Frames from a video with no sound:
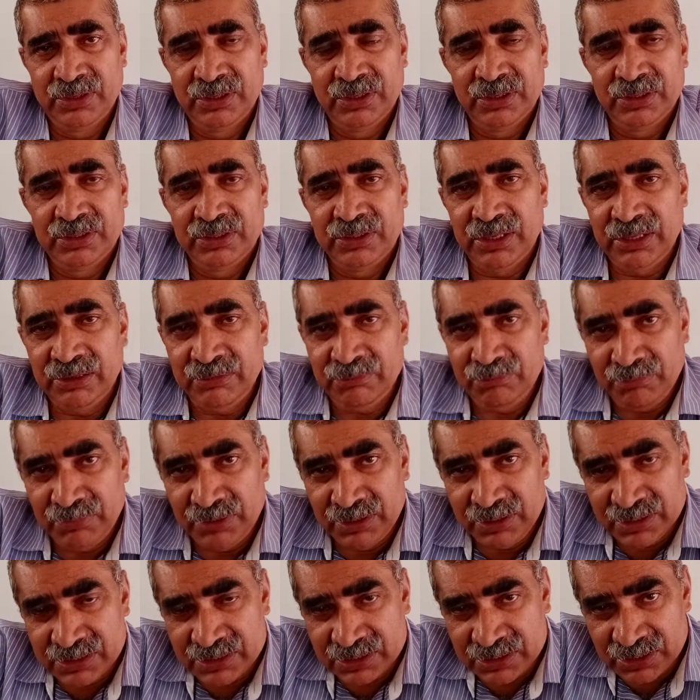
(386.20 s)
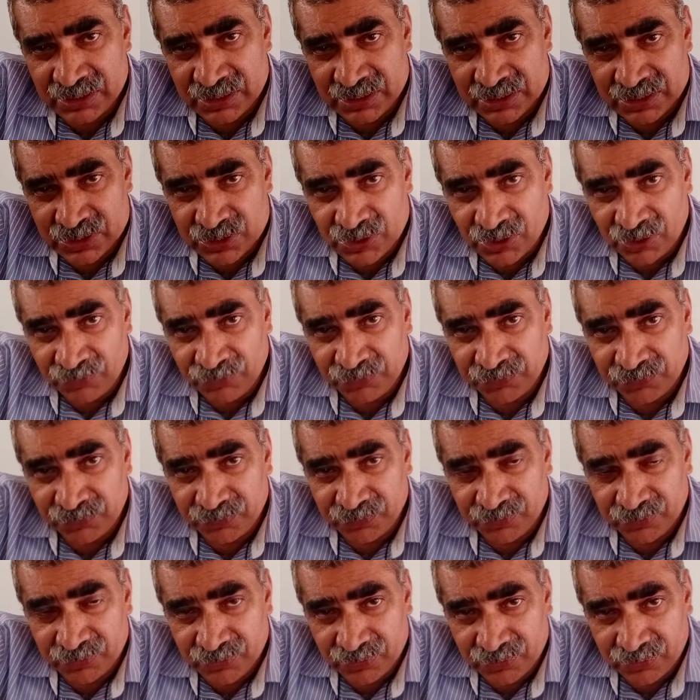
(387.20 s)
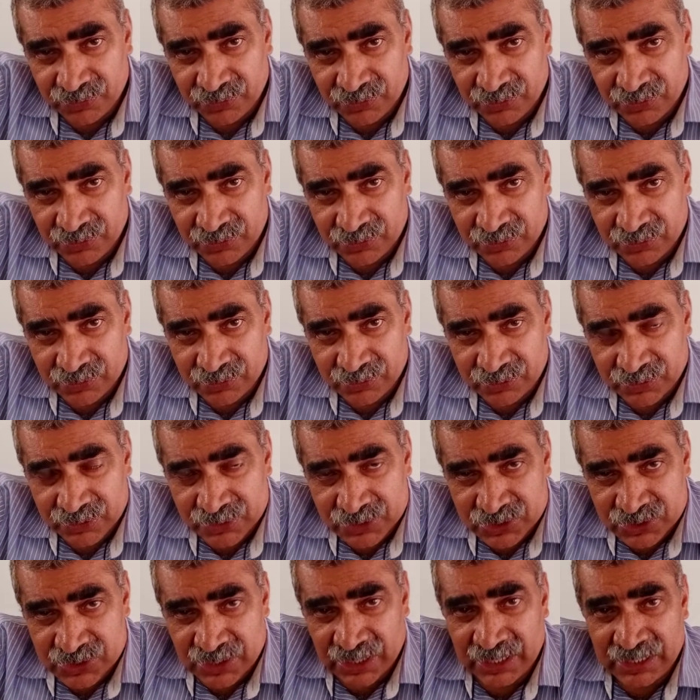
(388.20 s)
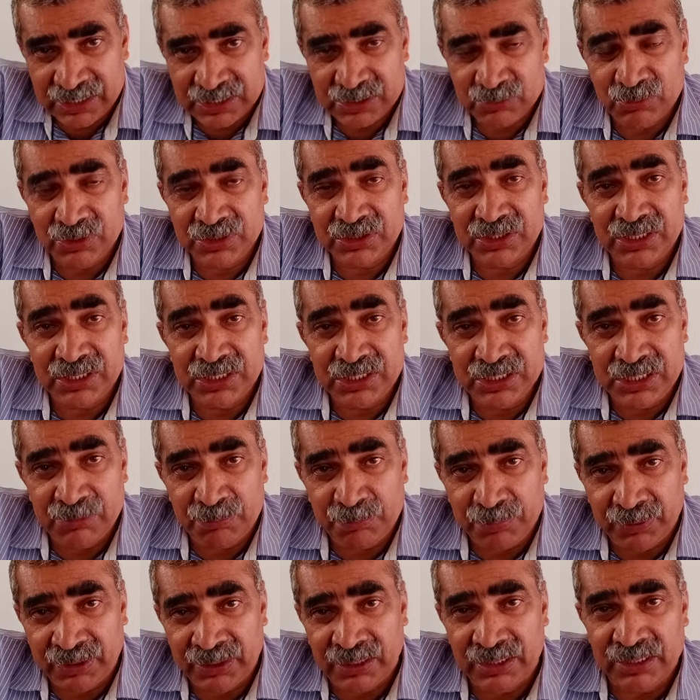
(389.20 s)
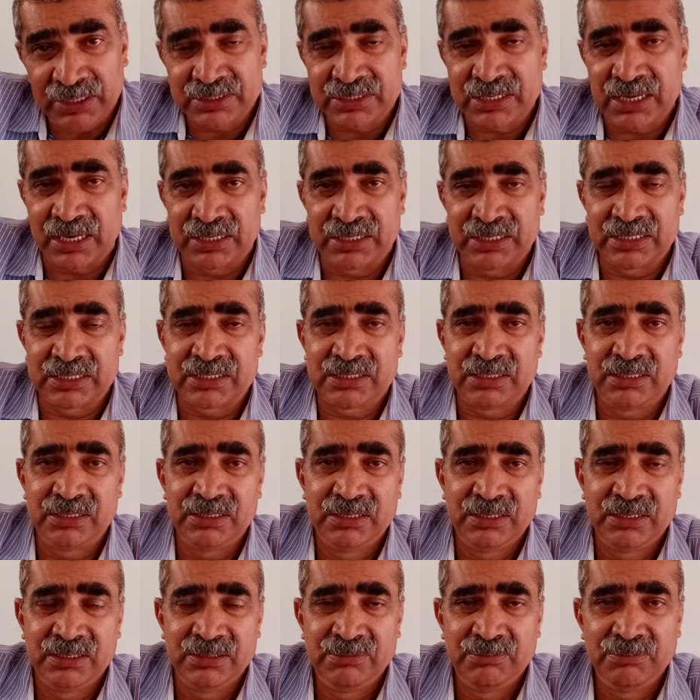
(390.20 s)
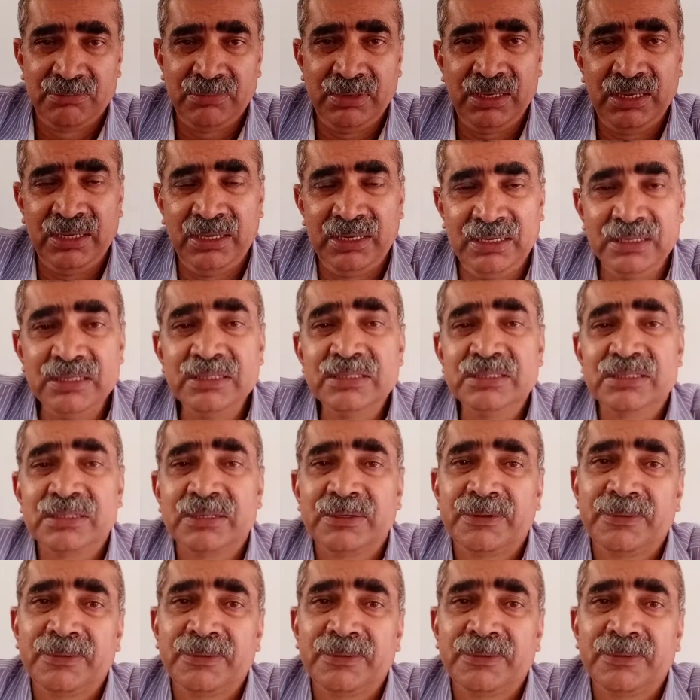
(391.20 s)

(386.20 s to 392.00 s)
Then ministers of state with independent charges means